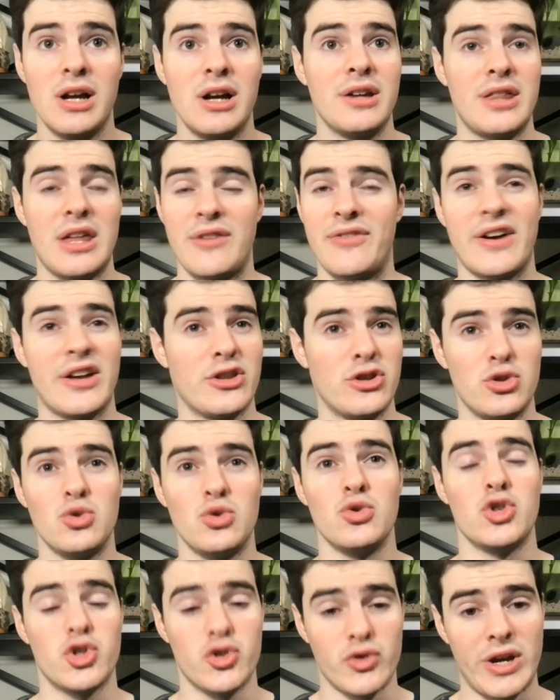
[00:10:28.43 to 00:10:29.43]
They've had
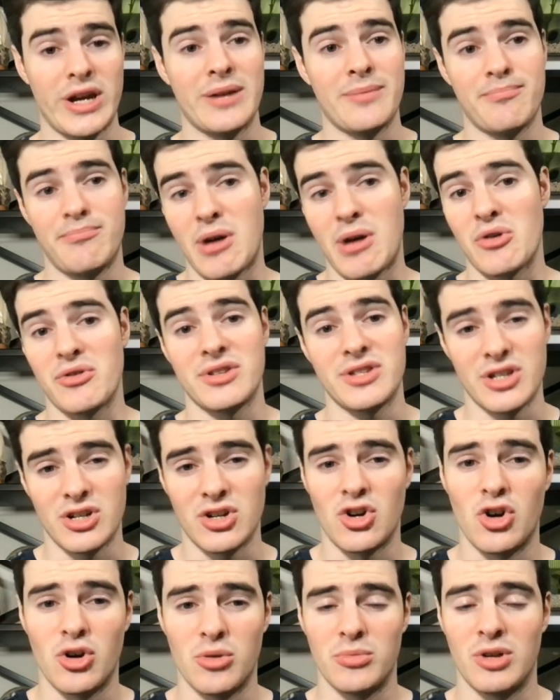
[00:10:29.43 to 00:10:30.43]
two straight embarrassing
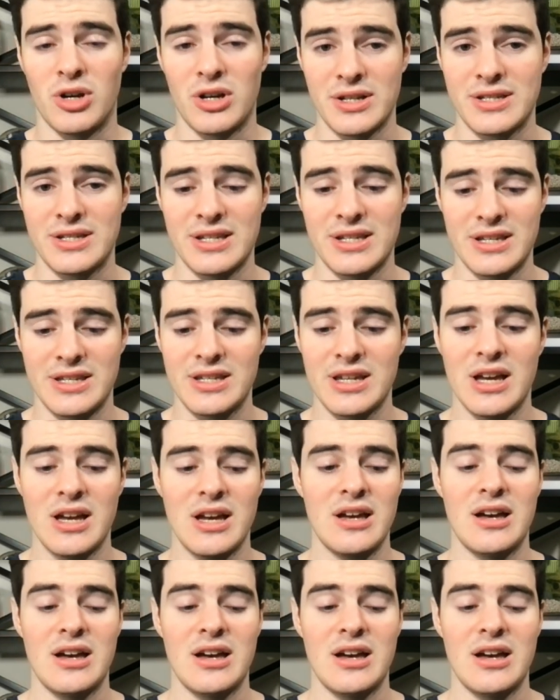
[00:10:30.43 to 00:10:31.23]
home losses,